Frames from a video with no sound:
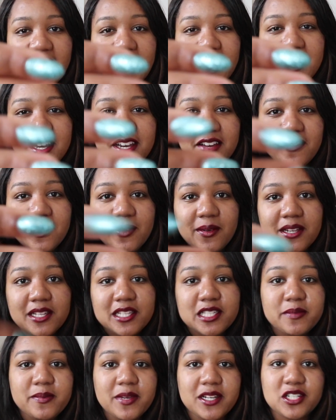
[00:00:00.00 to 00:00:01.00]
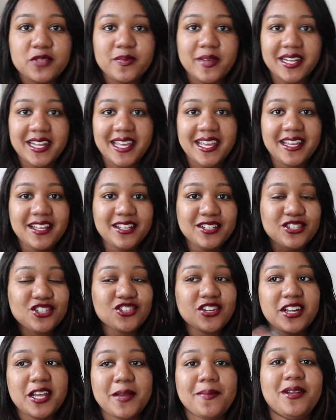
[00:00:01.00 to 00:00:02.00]
and I don't really want to smudge my nails
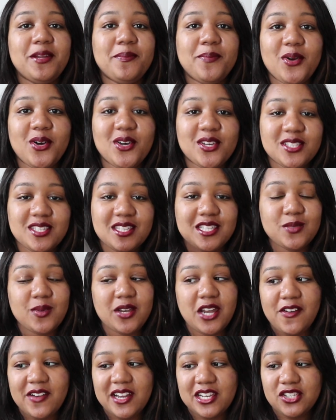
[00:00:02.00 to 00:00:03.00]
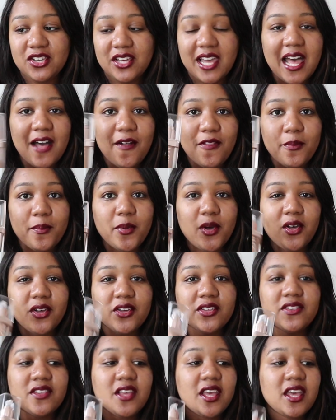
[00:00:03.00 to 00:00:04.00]
trying to open a box. This one I already took out the
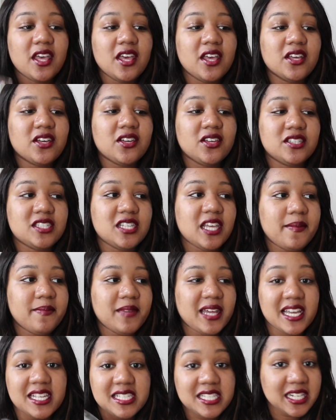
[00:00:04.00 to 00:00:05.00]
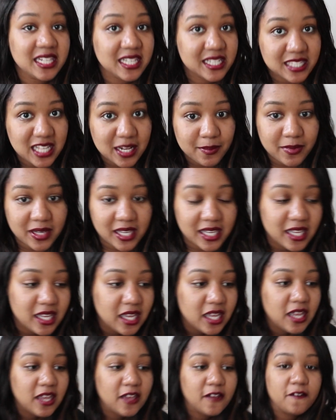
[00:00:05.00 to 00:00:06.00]
box because like I said, they sent me
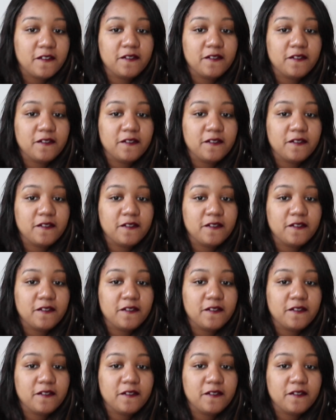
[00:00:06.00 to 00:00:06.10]
a